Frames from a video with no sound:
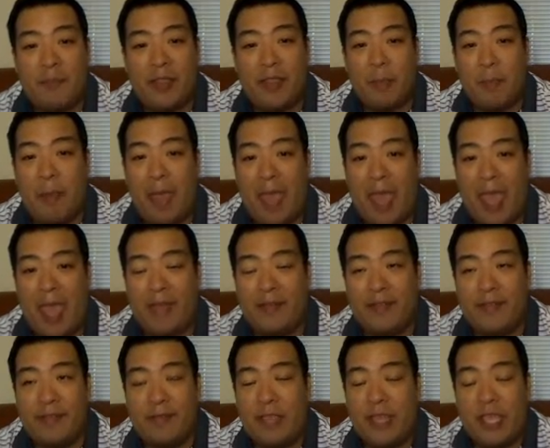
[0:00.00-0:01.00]
in the
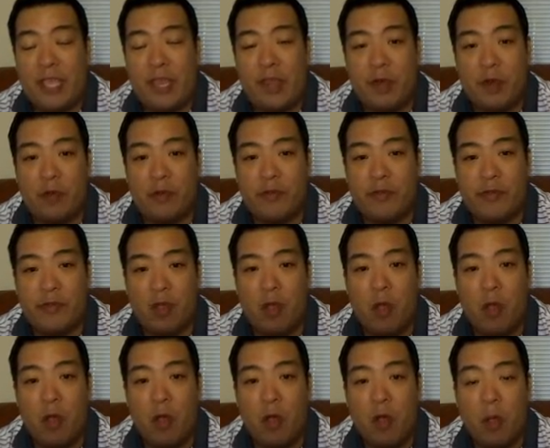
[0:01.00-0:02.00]
past year or
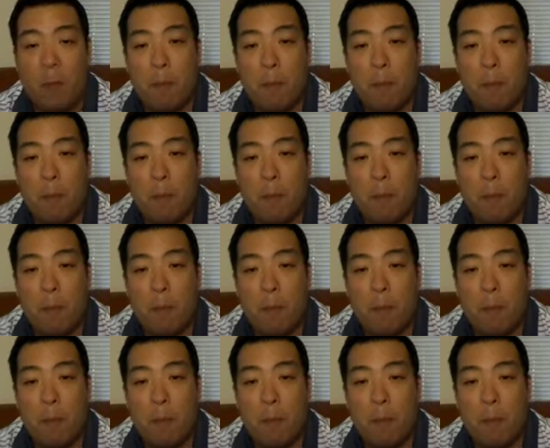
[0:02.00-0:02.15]
so